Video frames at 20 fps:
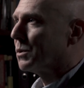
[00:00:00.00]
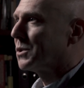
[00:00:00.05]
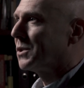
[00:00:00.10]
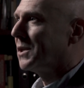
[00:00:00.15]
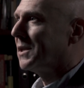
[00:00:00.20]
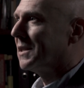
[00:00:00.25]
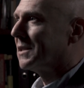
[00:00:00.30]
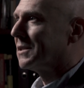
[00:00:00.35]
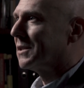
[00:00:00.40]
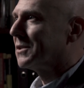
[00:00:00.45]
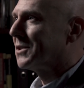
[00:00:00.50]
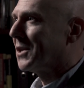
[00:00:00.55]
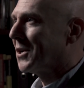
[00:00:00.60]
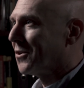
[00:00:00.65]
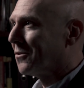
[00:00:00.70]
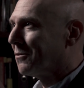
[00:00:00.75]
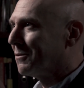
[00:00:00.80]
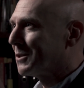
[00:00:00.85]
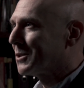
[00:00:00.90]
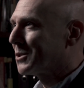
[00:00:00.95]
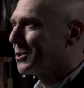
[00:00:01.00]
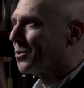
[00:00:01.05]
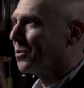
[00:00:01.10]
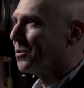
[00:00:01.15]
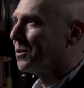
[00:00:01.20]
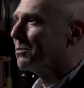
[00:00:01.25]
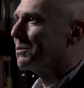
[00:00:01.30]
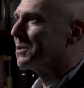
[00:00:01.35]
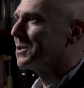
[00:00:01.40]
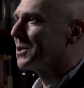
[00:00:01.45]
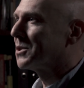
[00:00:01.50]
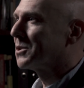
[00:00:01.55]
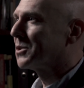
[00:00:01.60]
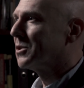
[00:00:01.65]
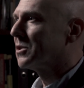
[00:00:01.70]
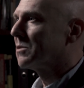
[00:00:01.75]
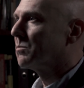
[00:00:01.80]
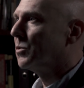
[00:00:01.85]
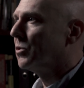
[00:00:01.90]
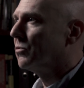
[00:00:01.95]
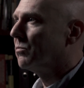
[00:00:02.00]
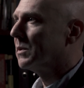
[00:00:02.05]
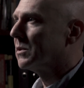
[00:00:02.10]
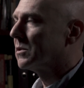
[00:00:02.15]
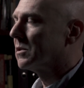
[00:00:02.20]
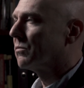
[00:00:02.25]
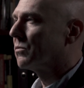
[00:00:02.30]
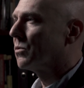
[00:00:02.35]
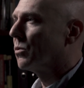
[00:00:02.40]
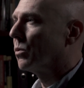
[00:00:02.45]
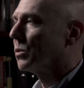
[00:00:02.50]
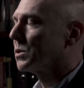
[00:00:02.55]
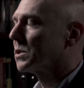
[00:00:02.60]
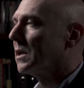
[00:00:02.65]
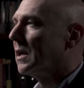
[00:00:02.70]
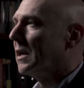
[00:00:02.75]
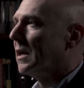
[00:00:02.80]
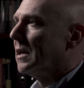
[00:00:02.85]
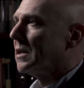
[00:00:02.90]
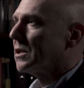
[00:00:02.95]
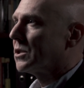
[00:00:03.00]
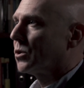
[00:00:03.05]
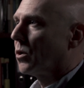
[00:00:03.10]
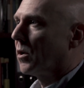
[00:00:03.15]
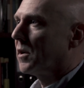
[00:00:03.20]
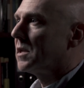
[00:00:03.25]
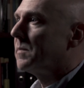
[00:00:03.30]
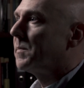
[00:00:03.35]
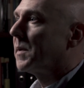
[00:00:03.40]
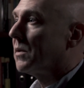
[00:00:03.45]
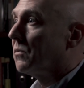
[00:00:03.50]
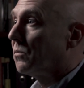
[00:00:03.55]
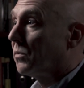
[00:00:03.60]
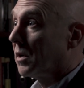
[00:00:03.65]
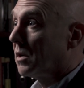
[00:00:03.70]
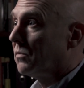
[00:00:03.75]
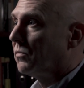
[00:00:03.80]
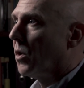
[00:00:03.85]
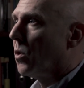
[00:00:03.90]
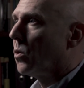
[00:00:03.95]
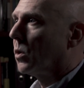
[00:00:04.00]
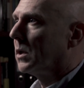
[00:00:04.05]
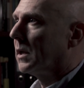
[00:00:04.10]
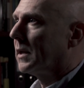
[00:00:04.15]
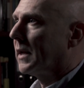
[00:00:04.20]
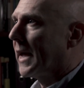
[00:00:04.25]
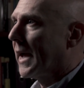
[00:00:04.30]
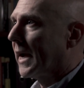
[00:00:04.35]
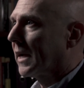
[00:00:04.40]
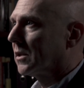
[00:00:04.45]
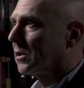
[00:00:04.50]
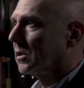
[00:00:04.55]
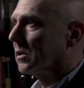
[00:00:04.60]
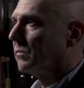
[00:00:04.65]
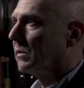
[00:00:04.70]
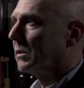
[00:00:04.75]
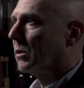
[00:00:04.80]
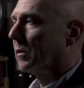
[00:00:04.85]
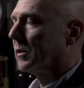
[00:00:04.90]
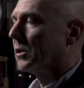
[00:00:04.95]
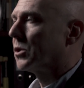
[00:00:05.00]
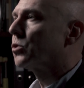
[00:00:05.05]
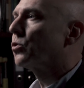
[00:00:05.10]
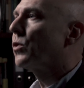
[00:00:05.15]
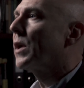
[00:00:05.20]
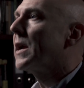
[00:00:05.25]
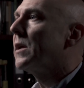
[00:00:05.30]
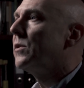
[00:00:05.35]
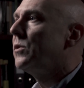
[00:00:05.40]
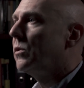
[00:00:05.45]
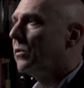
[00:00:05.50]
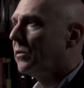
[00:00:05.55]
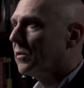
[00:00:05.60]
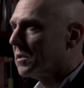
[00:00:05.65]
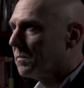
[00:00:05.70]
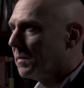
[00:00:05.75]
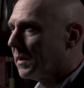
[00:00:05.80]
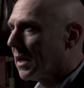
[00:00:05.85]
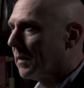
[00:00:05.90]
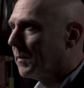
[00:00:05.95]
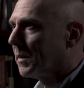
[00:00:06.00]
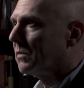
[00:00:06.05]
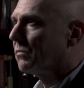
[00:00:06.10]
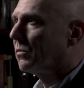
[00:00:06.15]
seen as the terrorist or the resistance movements, of course, starting to become very vocal and active, a lot of the trade unions becoming